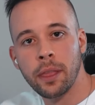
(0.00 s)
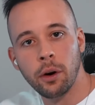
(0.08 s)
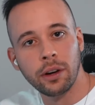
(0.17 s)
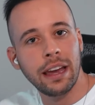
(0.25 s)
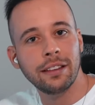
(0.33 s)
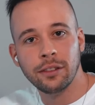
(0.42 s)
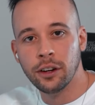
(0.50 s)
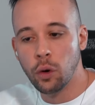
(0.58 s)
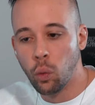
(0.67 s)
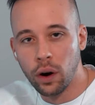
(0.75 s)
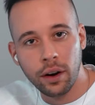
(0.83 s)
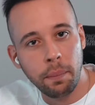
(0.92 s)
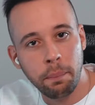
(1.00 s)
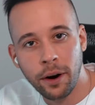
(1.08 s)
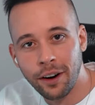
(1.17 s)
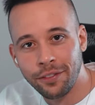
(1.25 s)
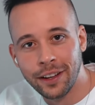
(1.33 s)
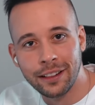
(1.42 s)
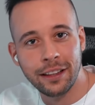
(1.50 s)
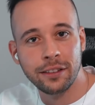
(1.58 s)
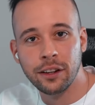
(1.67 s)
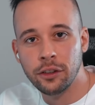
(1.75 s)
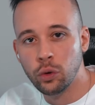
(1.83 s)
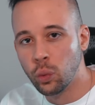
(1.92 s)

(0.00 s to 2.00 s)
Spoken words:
Okay, it's going to work perfectly. It's going to do